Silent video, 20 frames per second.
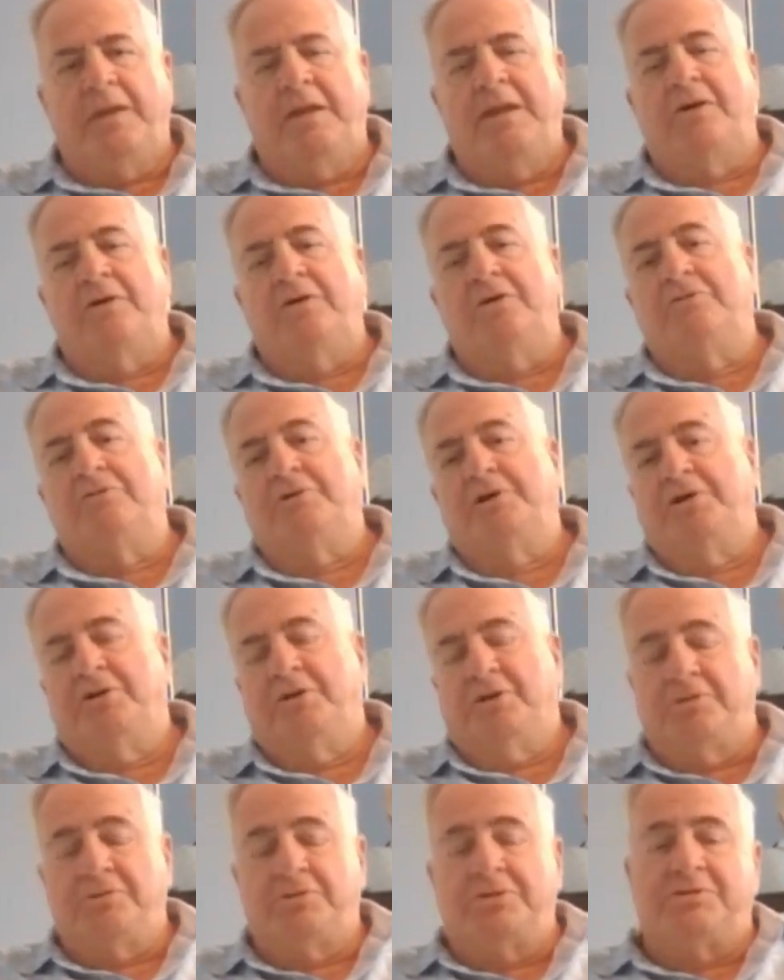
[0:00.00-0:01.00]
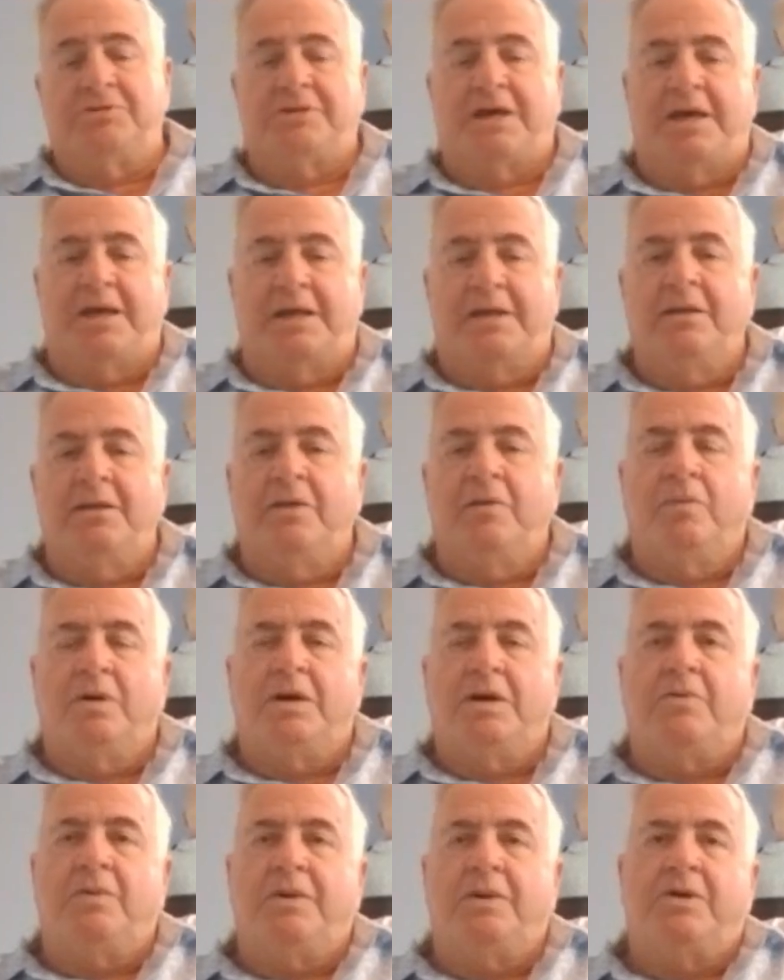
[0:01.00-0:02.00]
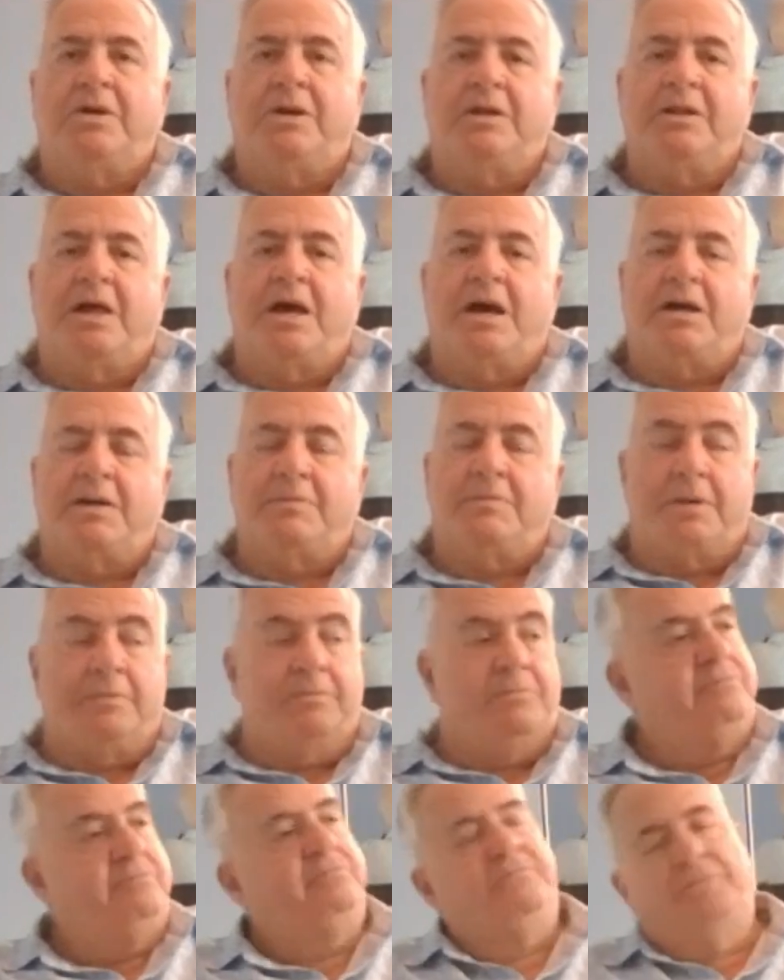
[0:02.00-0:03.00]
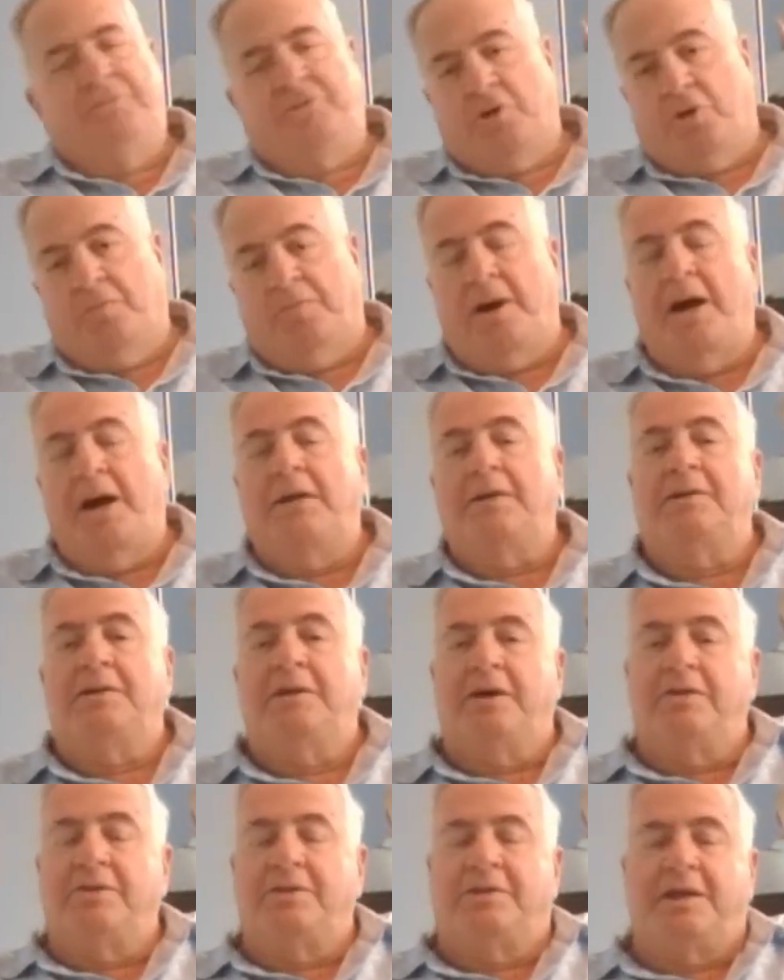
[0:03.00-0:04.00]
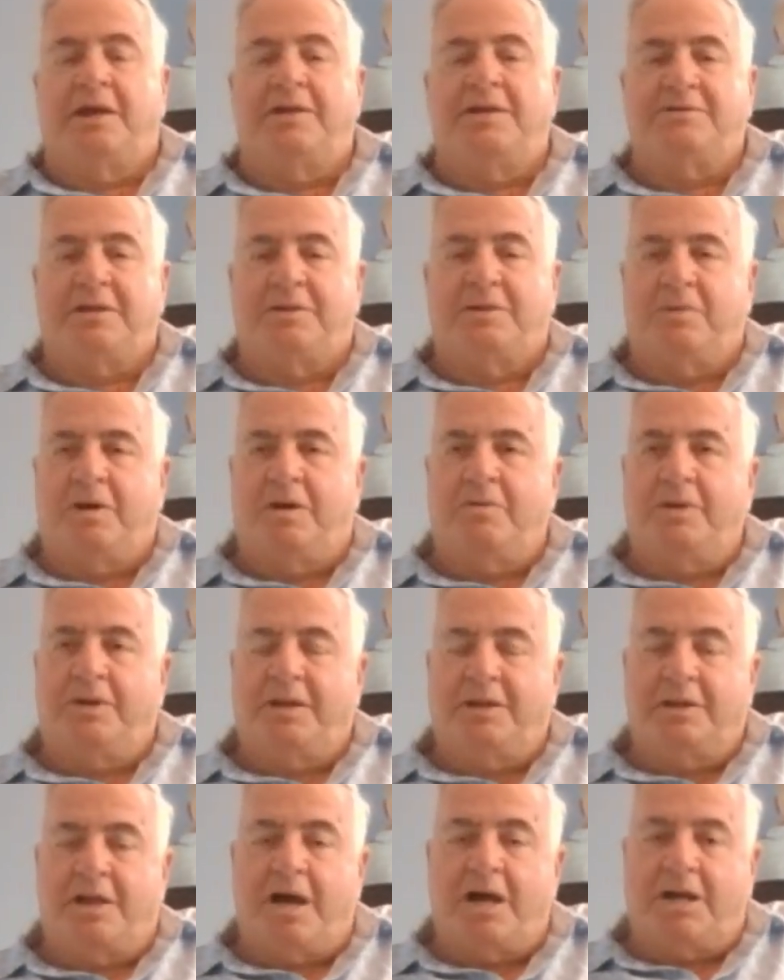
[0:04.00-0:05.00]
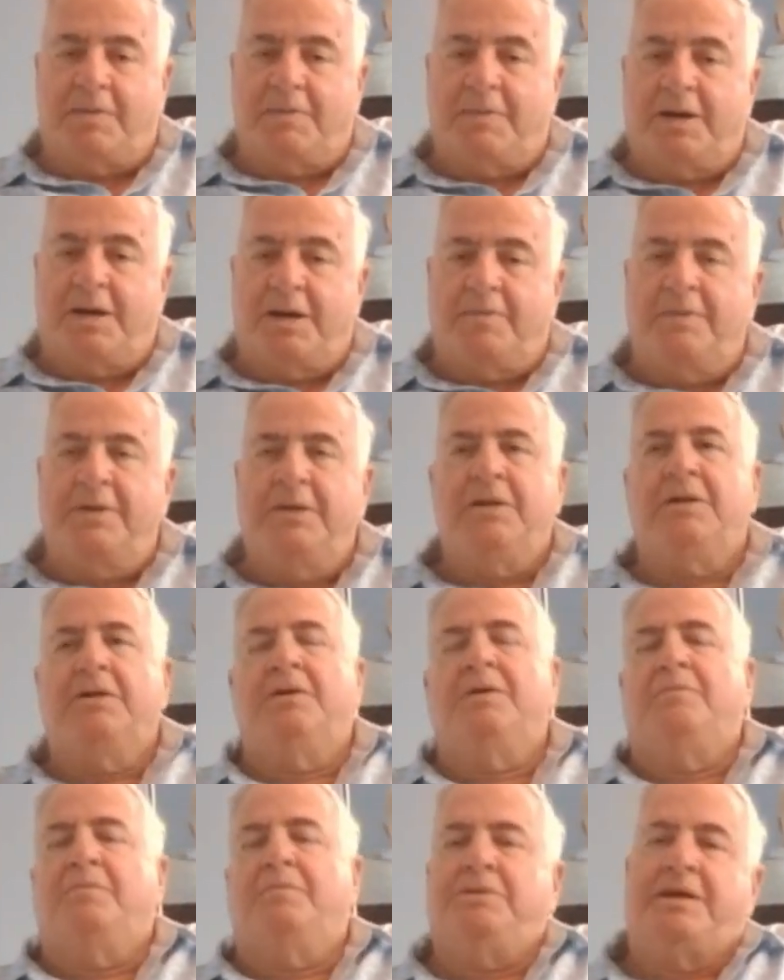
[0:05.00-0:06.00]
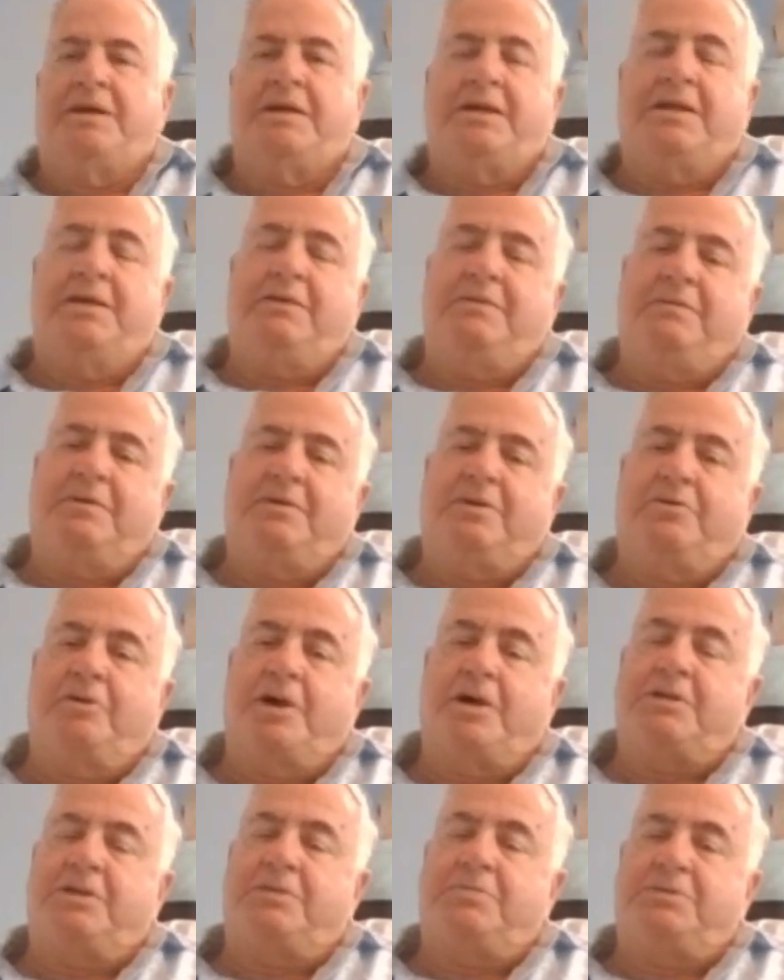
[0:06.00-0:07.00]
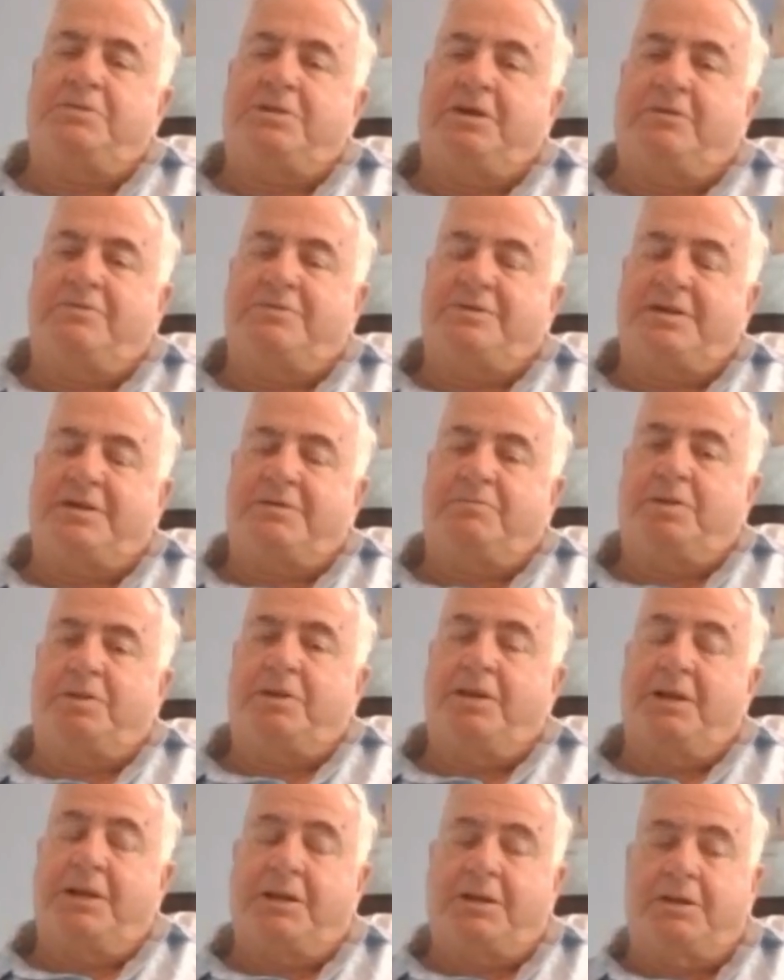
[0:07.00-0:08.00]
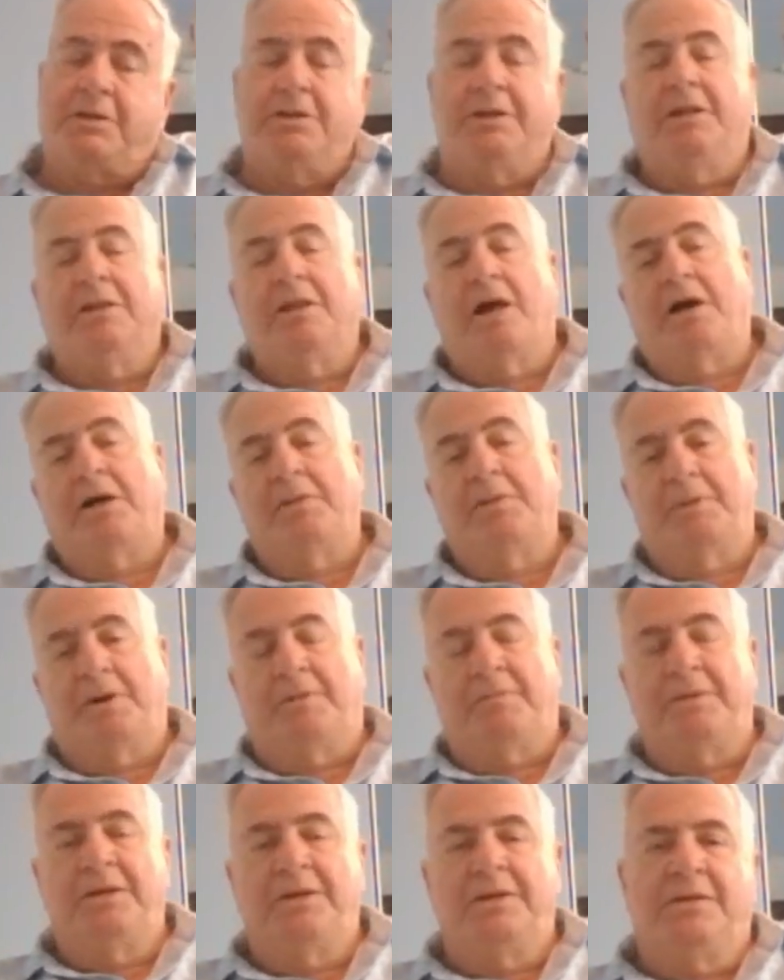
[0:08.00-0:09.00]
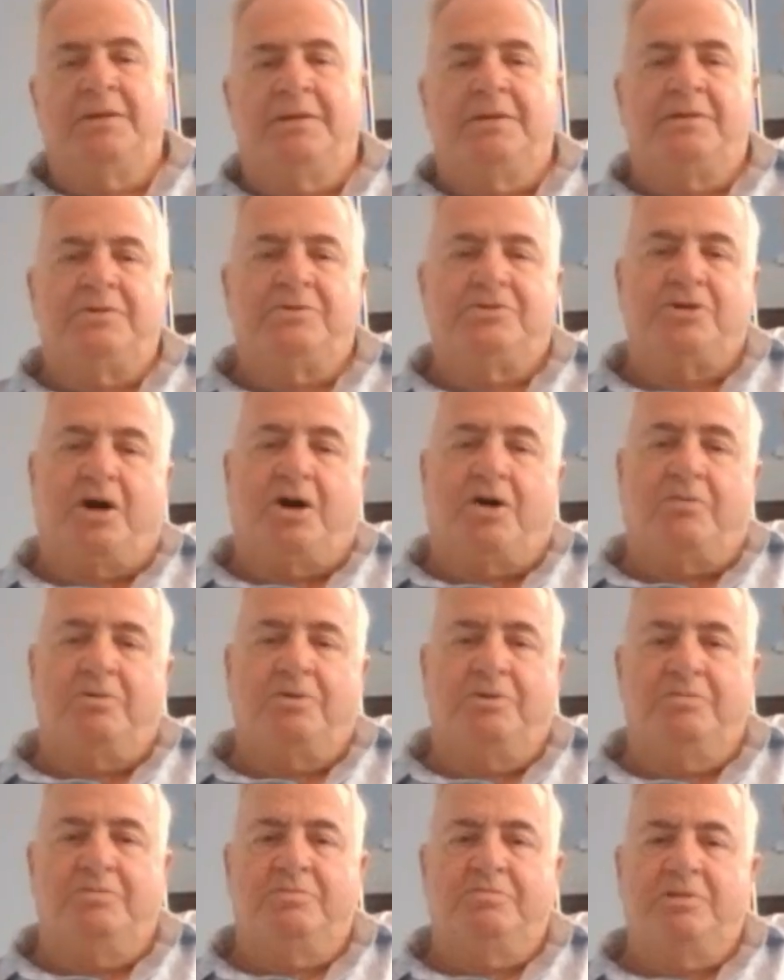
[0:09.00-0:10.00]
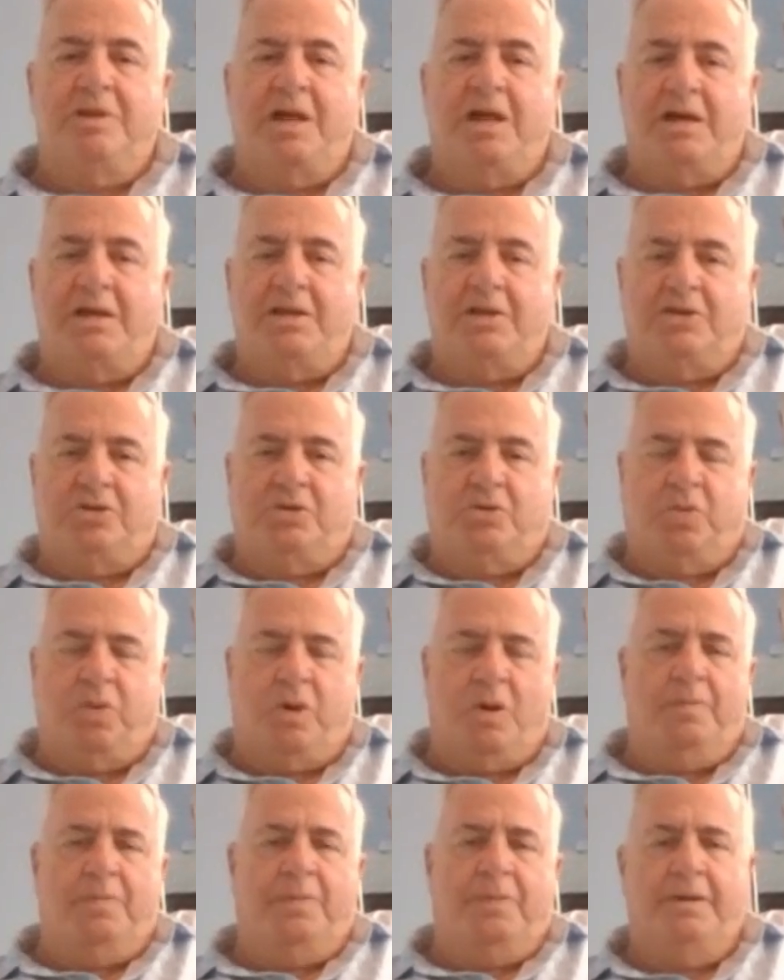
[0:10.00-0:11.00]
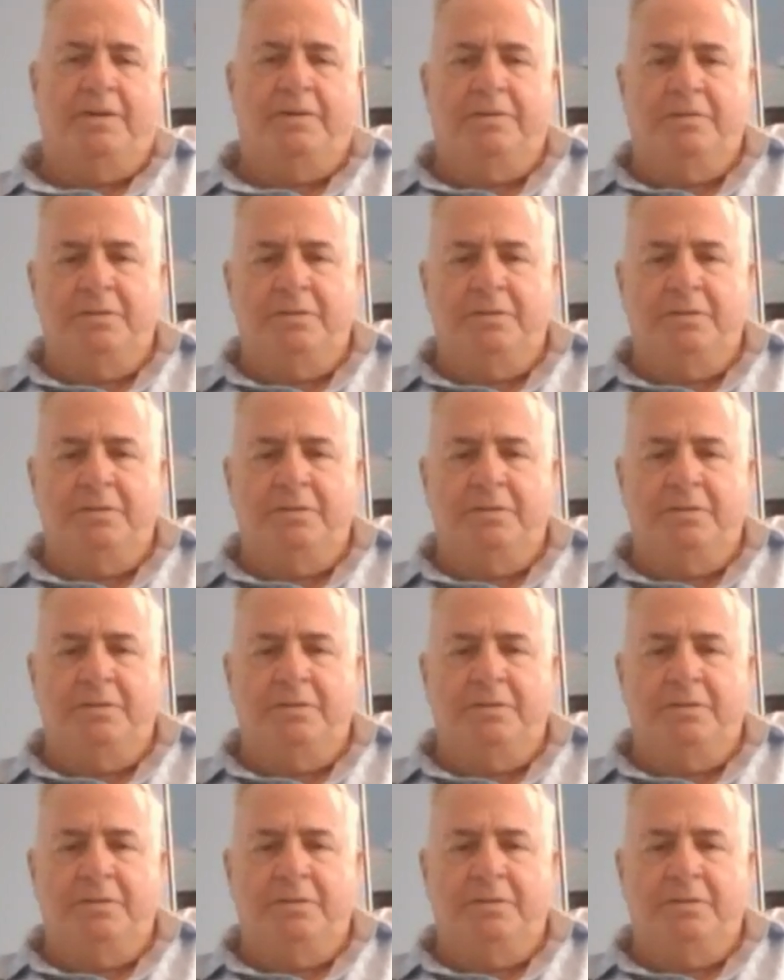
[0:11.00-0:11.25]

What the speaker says: And now Hillary is also saying, well, we ought to lock him up. Joe Biden the other day said, well, we can lock him up. But then he corrected himself, said politically lock him up. Joe, you lying twerp.